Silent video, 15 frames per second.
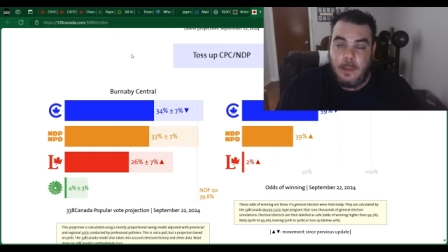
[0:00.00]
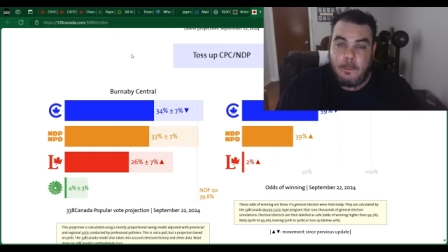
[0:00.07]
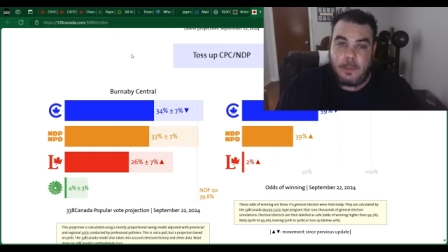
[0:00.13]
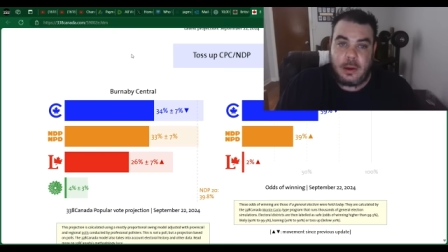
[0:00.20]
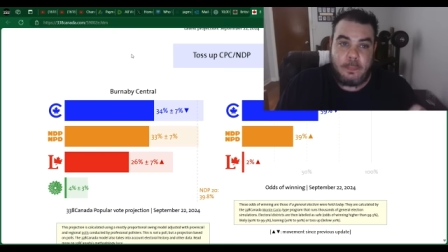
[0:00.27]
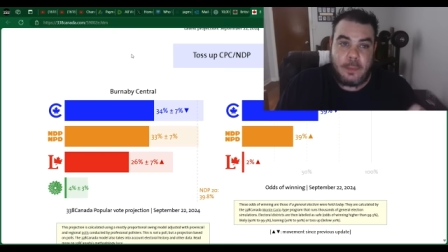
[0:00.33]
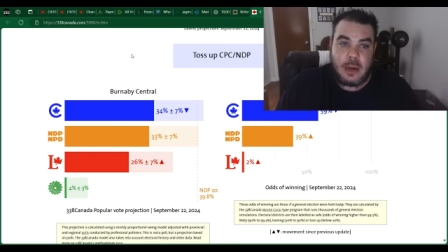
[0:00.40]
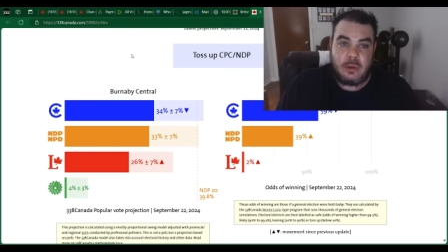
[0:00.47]
but
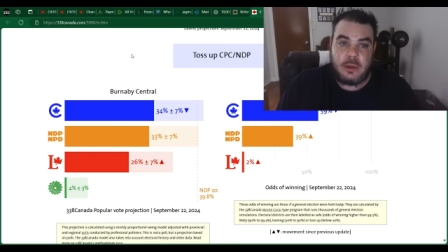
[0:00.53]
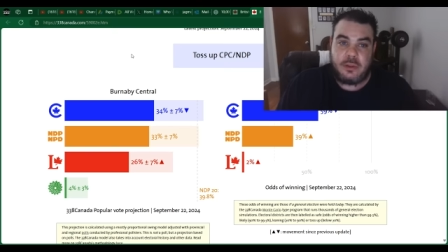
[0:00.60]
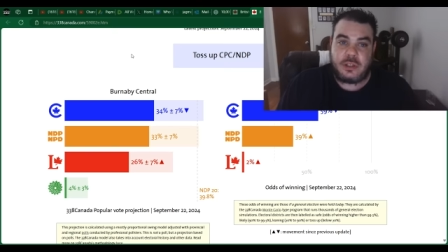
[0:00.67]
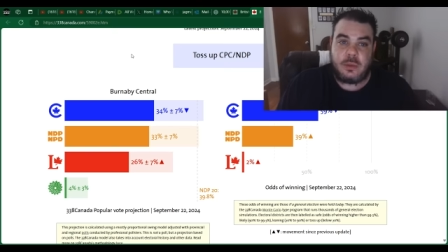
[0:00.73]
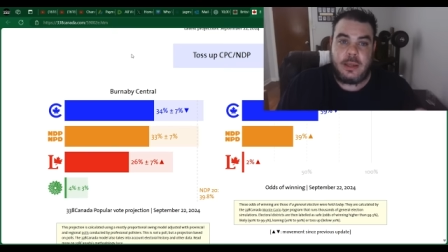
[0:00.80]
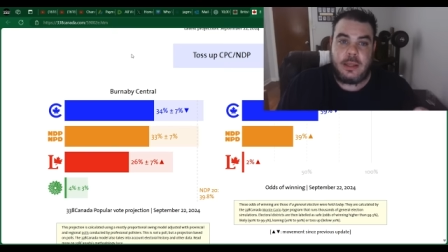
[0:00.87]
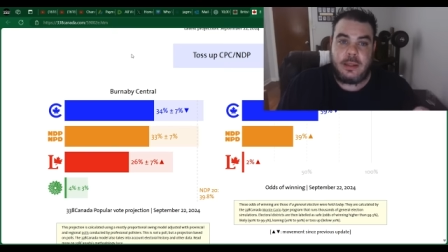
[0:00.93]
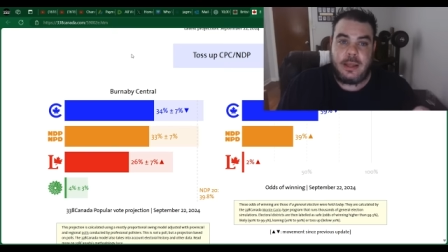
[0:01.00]
apparently there's
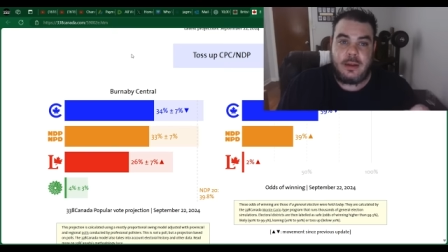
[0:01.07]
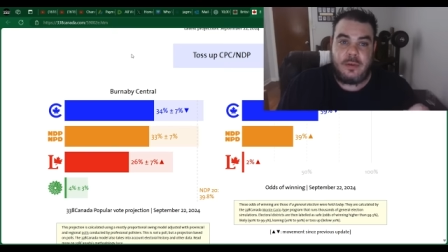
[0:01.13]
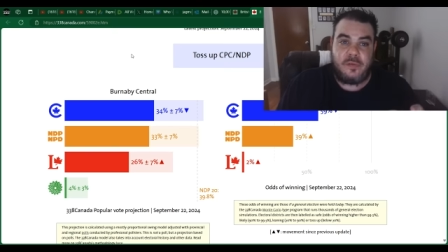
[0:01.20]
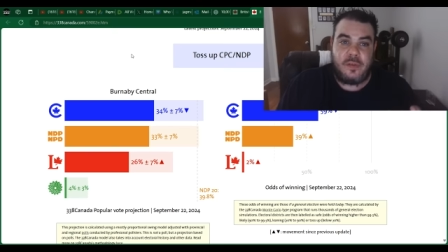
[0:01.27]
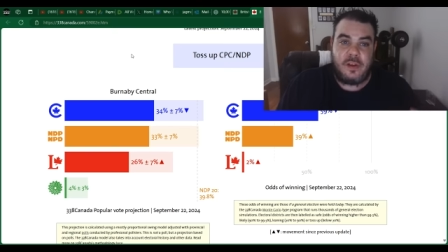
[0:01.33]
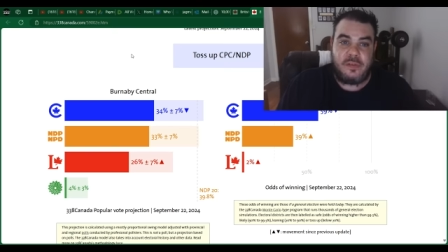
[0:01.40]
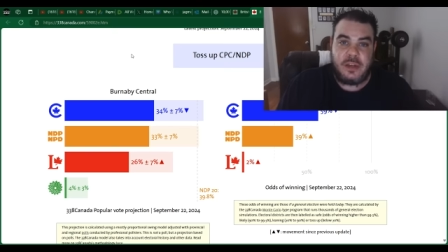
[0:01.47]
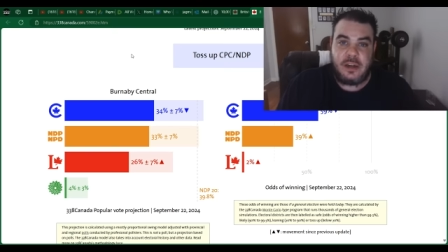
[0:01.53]
only like a
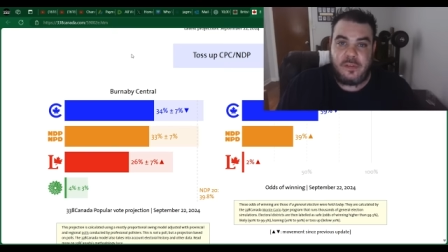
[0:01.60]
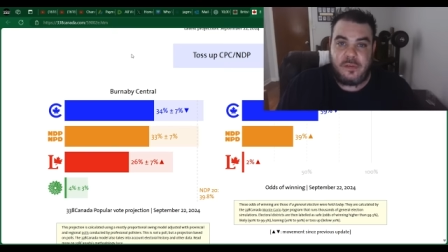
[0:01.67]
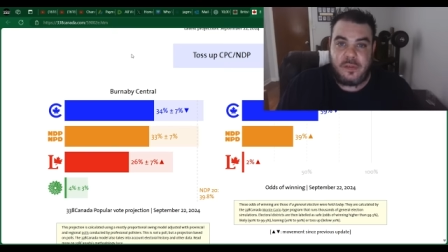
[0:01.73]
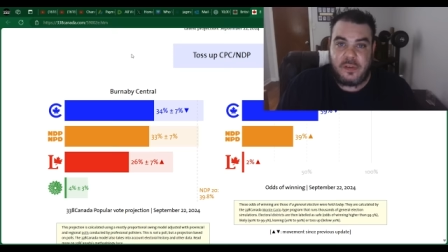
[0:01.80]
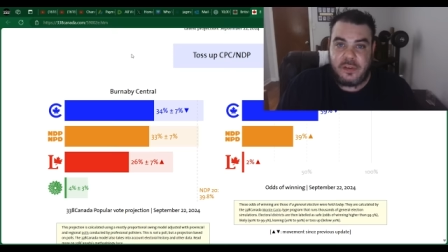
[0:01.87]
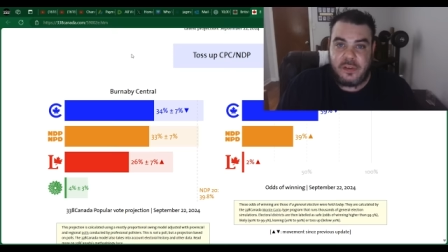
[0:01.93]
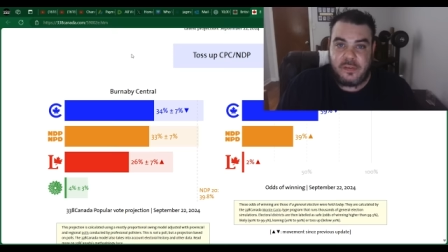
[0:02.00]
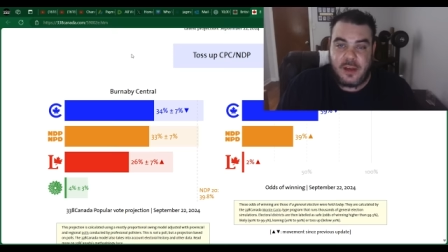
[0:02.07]
50 to
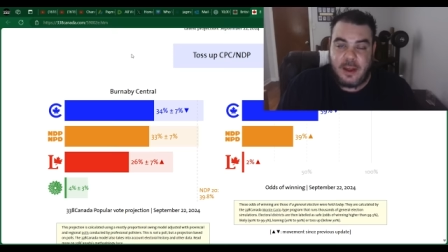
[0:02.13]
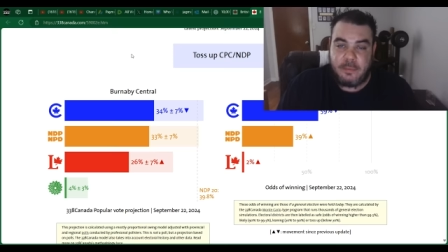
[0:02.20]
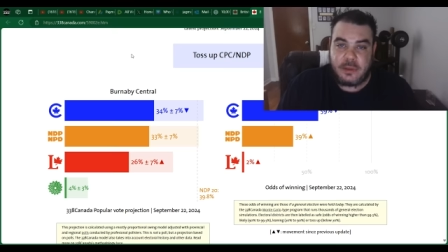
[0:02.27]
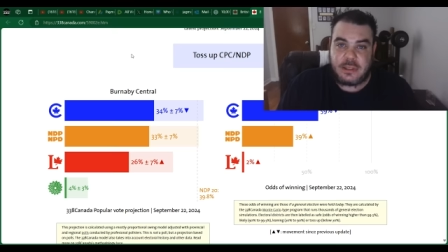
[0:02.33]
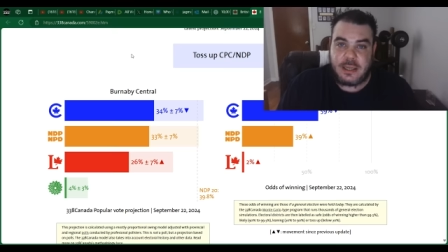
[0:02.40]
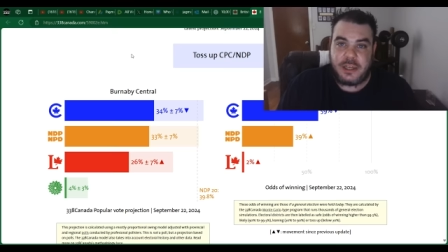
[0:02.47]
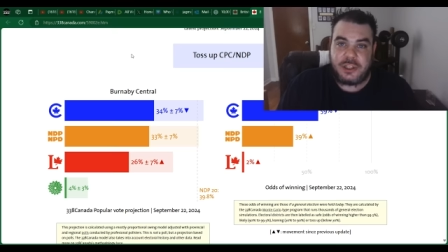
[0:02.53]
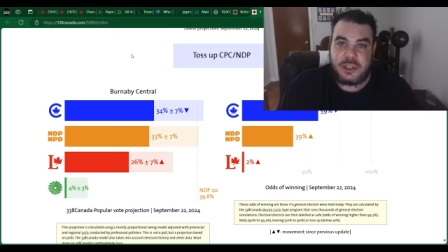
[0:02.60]

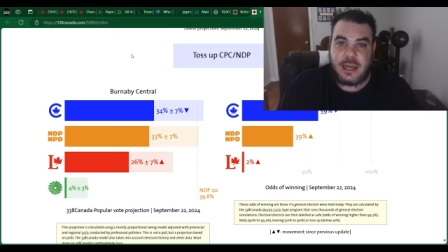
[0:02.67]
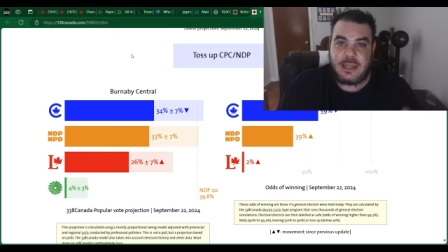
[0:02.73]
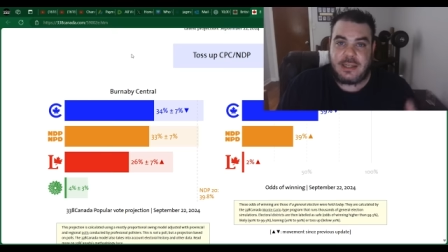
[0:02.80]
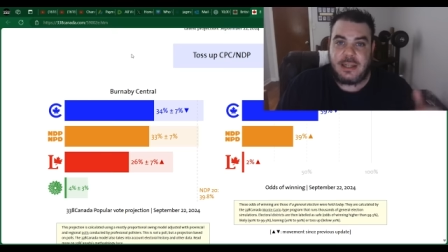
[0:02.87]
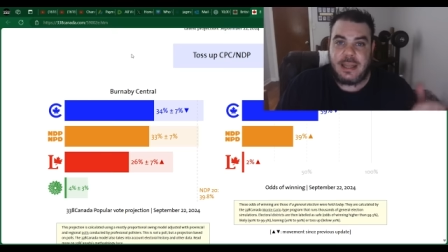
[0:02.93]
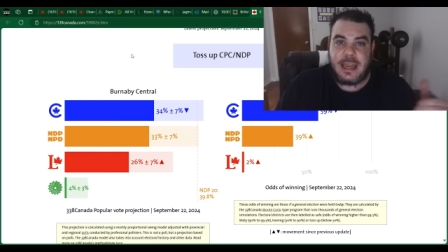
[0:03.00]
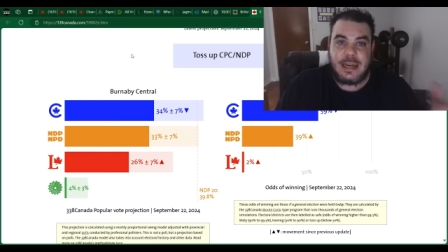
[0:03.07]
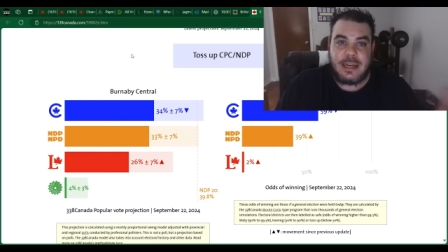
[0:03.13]
55% chance
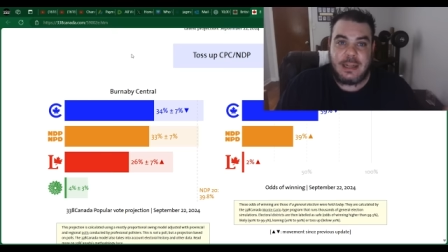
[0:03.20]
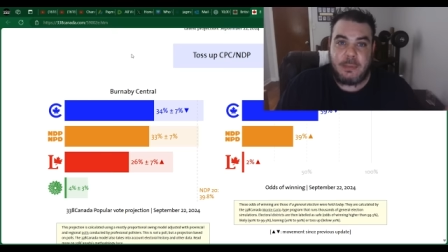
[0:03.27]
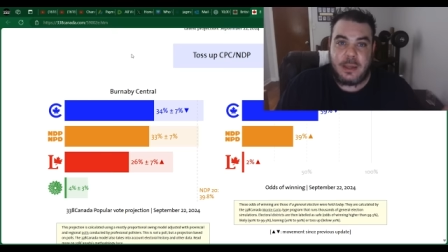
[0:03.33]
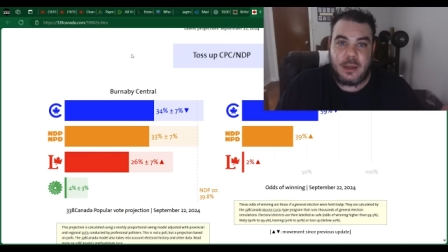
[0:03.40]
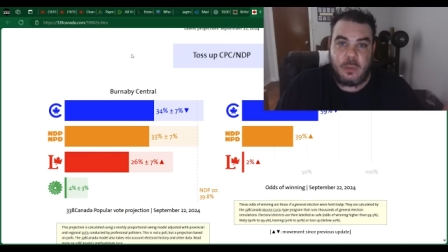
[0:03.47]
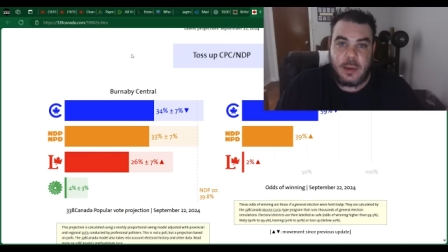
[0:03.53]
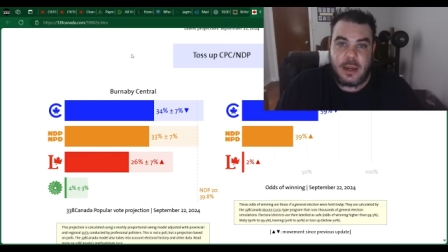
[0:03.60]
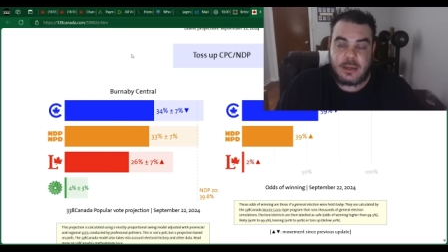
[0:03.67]
that the
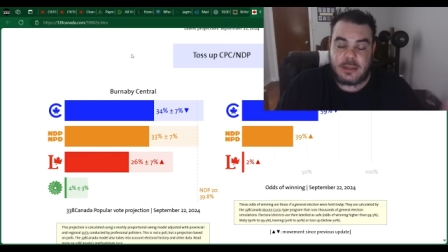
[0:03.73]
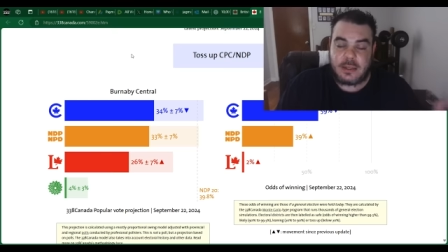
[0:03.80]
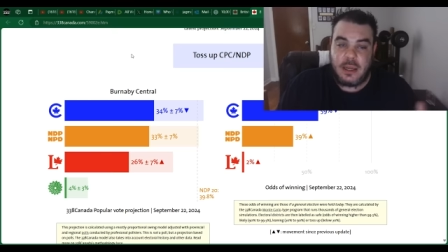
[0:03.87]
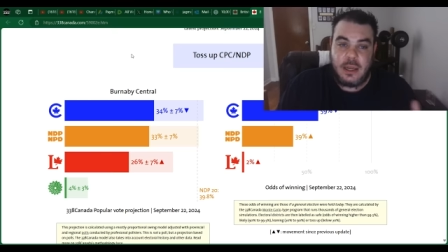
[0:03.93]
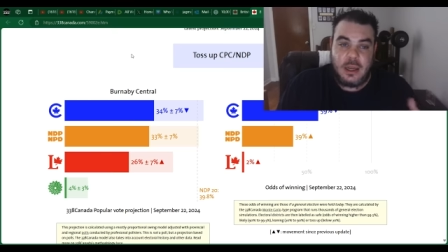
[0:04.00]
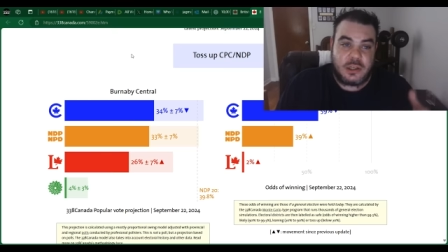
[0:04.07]
ndp wins